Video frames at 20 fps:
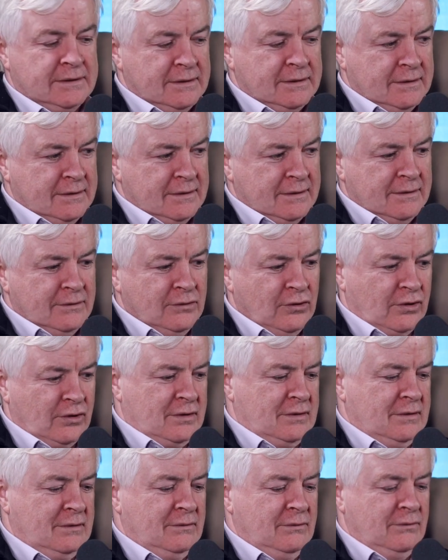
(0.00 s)
mm.
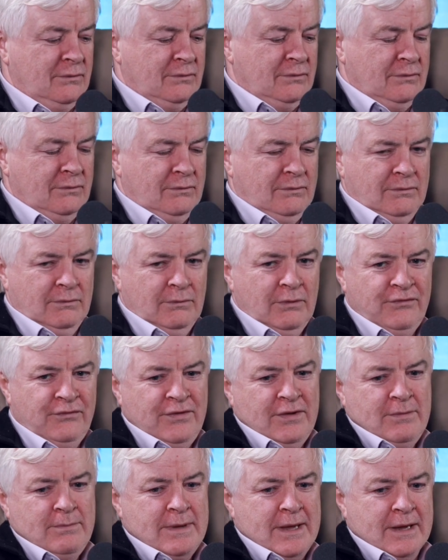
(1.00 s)
look, we're
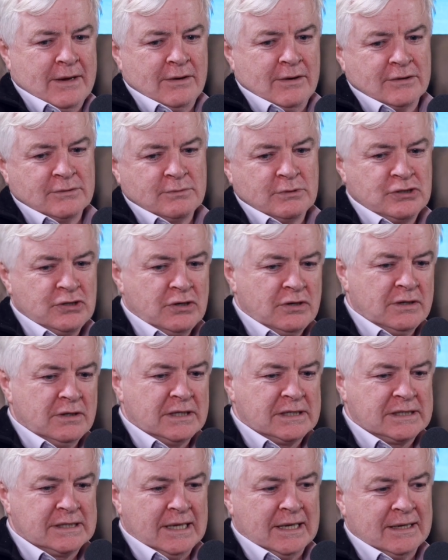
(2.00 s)
filmmakers, we're
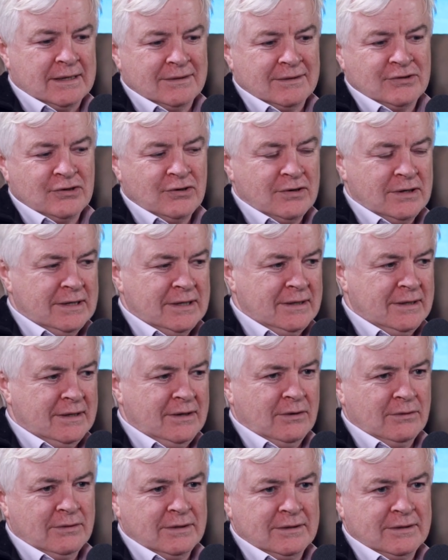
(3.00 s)
journalists. Like, surely, you
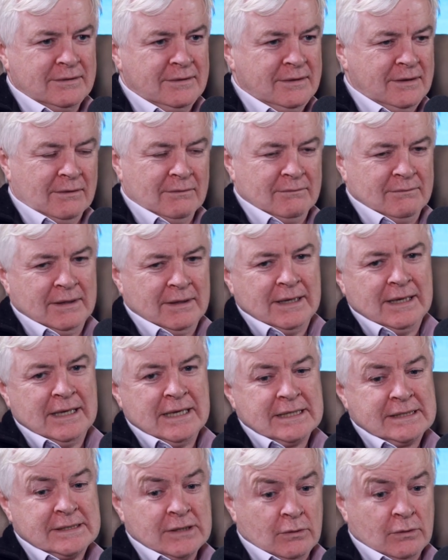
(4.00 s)
know, the, you know.
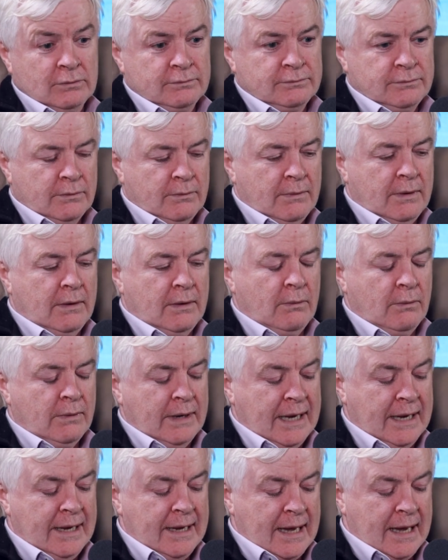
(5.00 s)
So
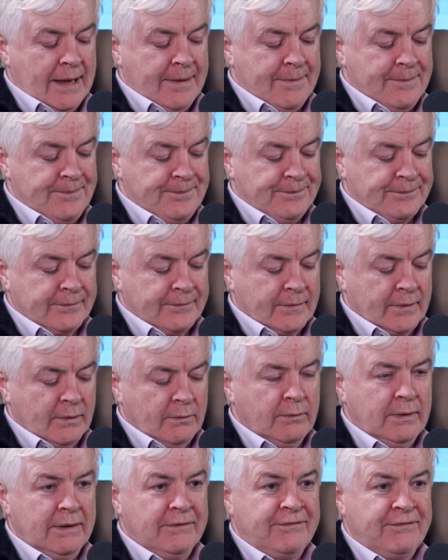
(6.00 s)
we um,
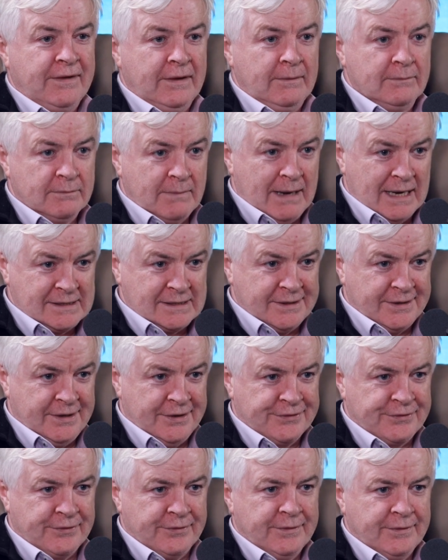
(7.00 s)
we filmed My Son
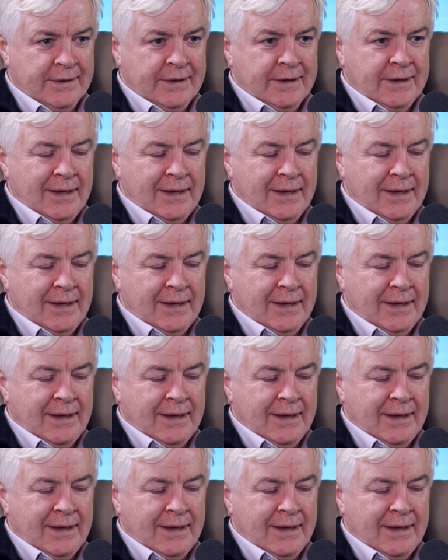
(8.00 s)
Hunter